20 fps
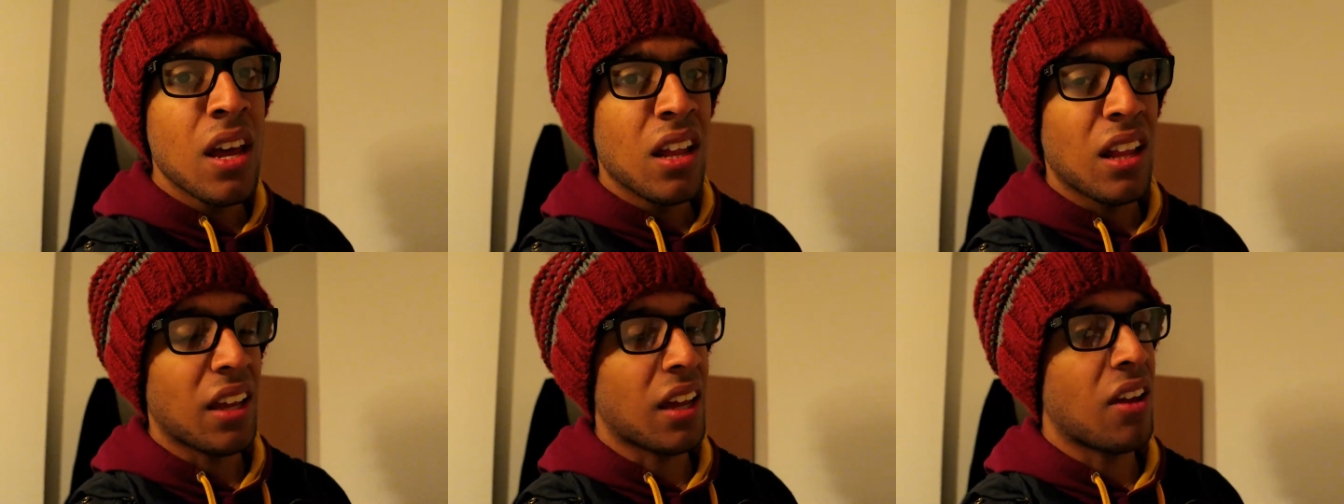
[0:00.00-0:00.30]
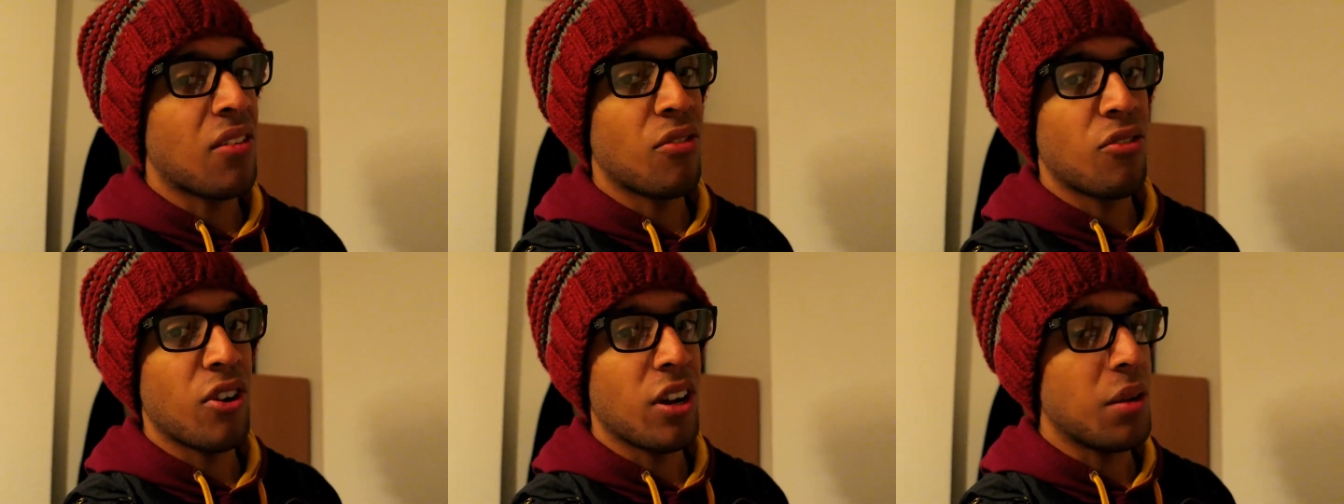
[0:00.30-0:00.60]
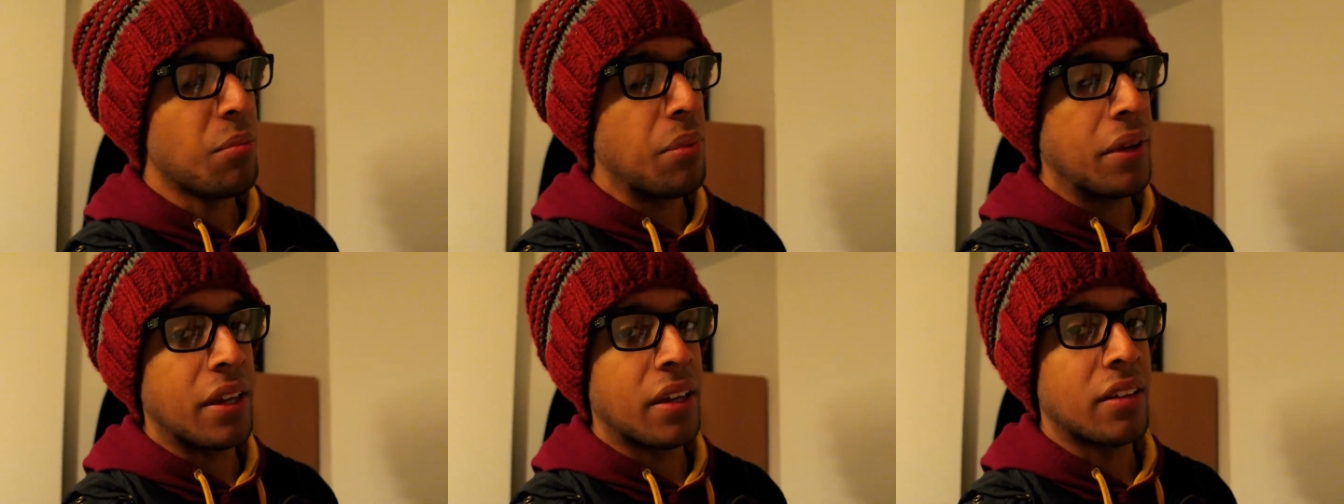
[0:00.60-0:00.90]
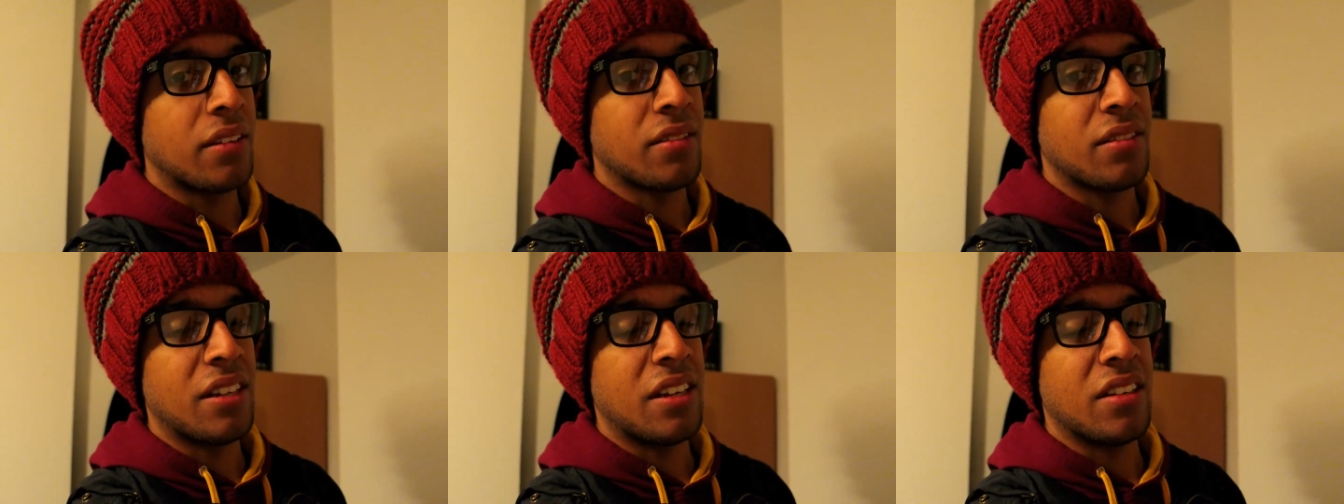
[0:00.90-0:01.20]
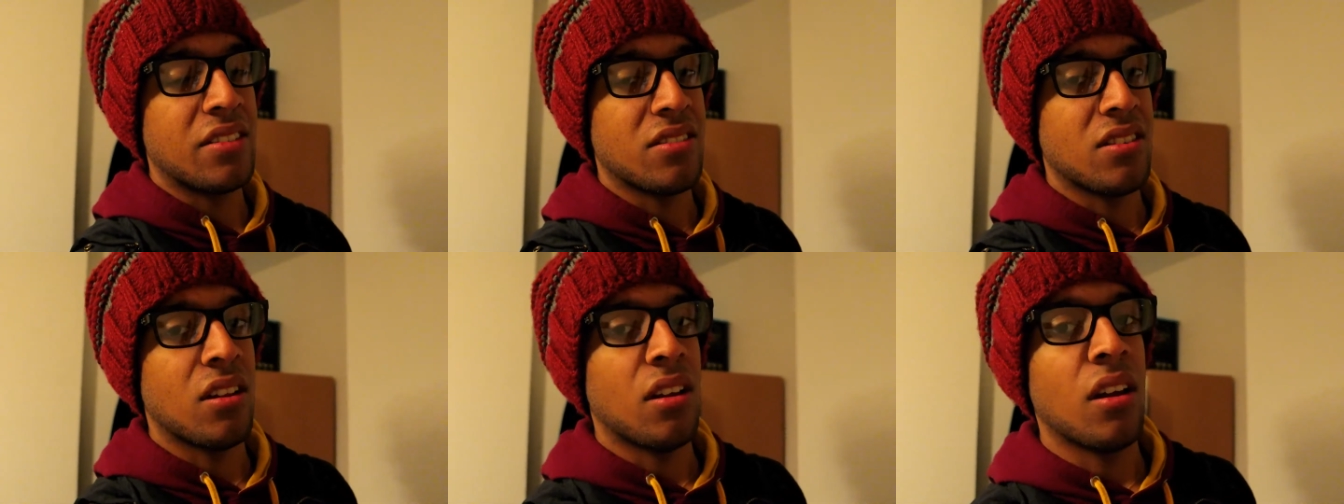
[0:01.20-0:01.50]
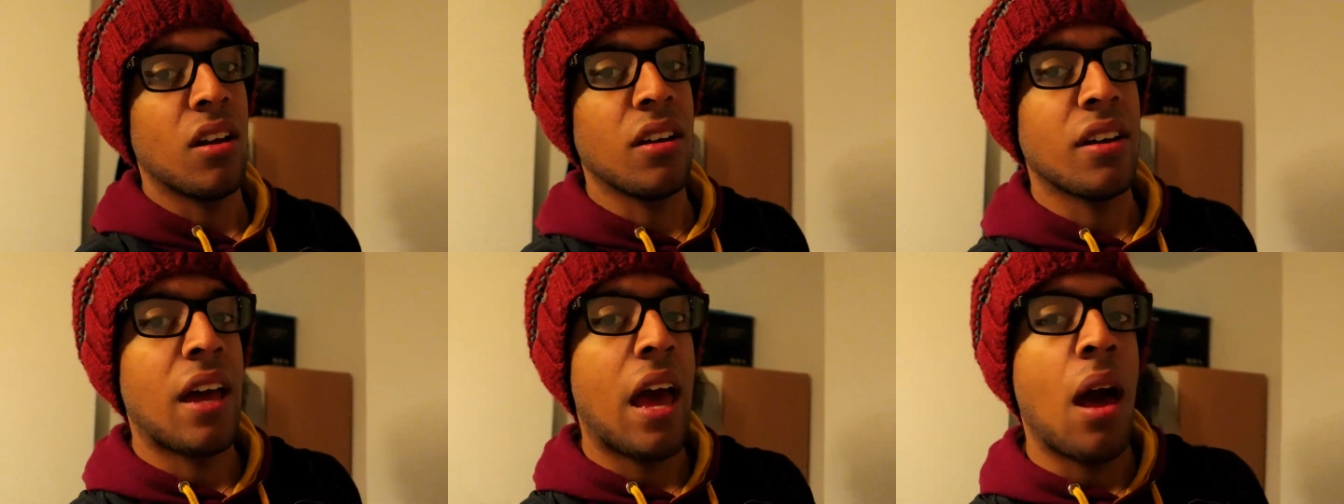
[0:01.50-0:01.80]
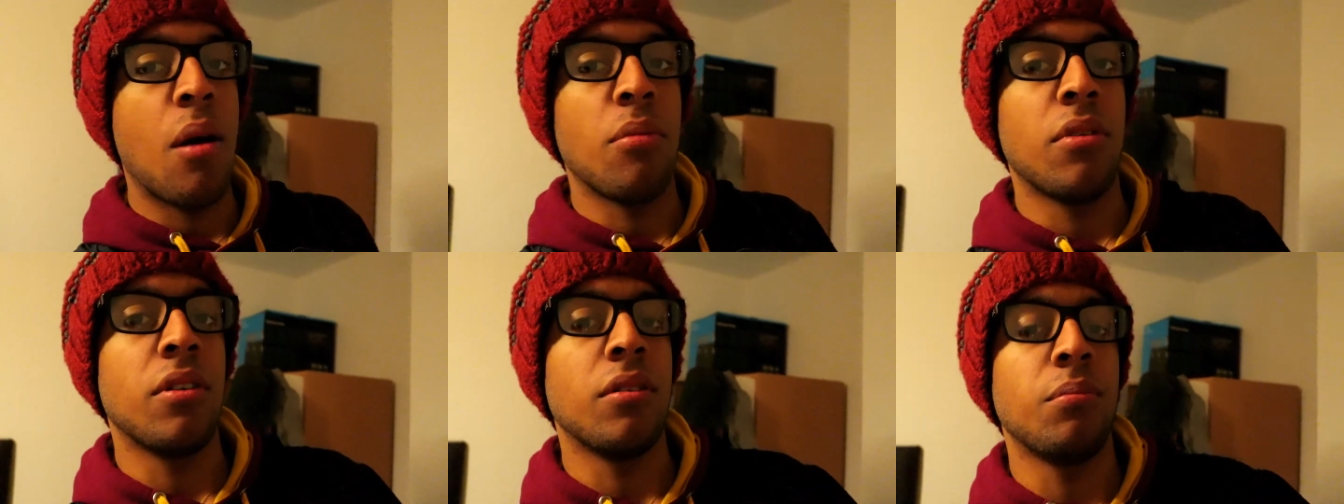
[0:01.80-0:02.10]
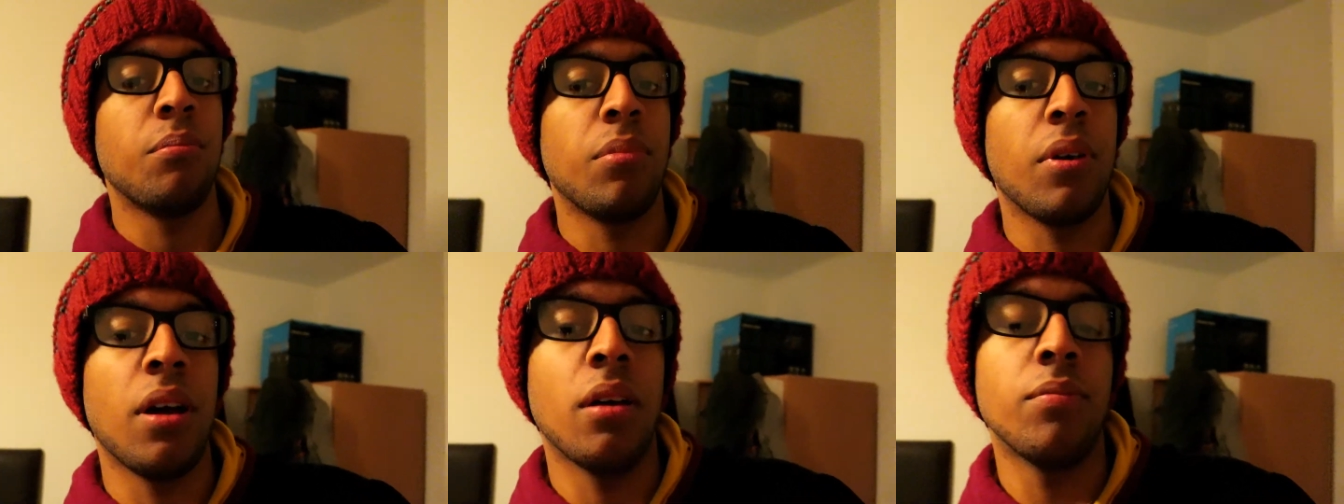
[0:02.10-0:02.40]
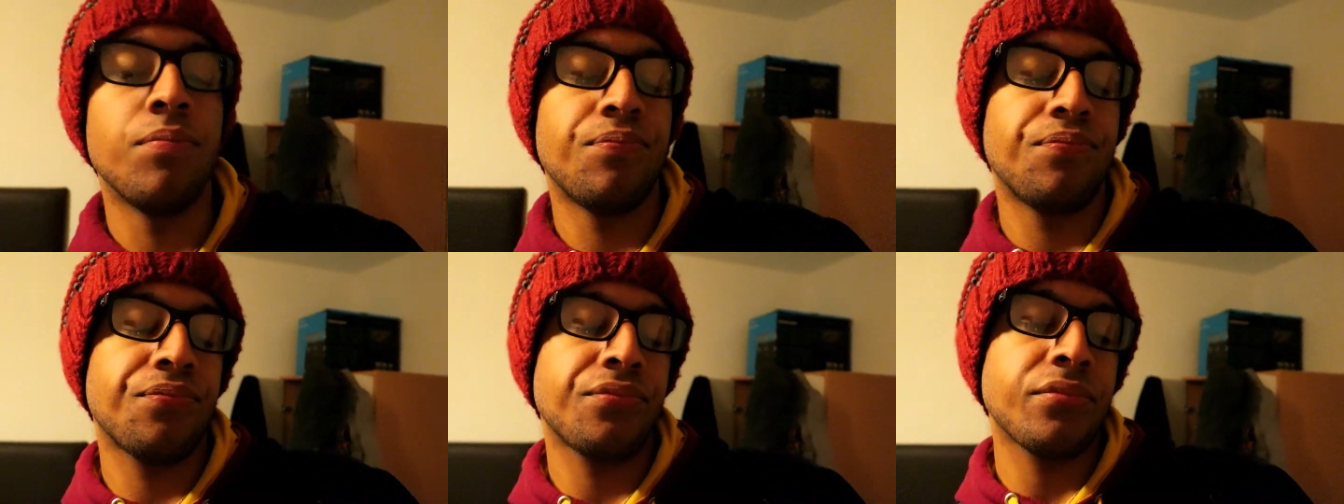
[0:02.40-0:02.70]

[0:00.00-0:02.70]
Like a really big D S L R Canon, but